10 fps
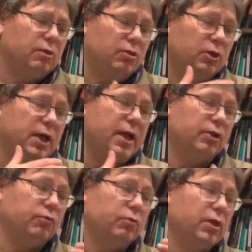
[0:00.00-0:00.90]
looking
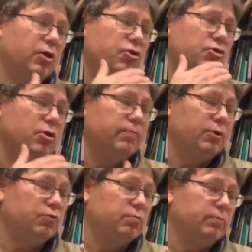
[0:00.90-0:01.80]
at the relationship
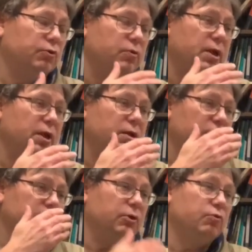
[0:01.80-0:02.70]

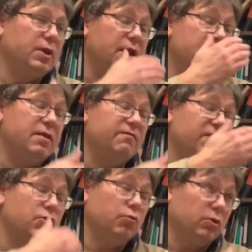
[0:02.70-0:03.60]
between
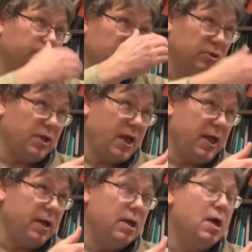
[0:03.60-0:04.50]
individuals per
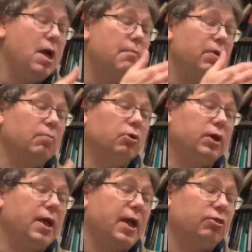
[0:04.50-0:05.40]
se, but I'm
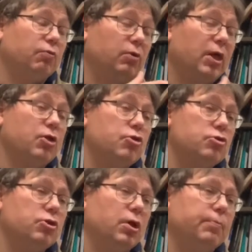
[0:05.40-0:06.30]
looking at the
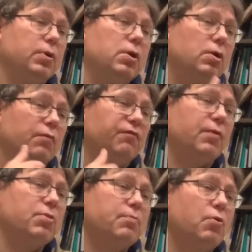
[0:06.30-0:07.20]
relationship
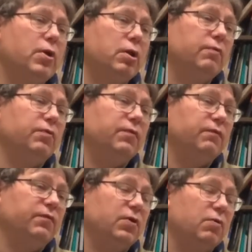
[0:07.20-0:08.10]
from the point of
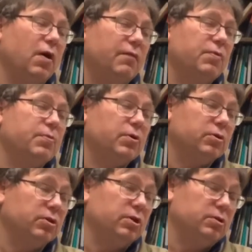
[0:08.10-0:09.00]
view of the
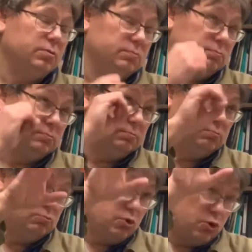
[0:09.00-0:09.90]
person
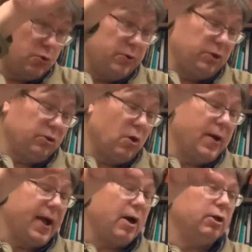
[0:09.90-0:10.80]
who is
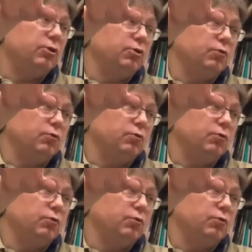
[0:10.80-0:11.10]
going out into the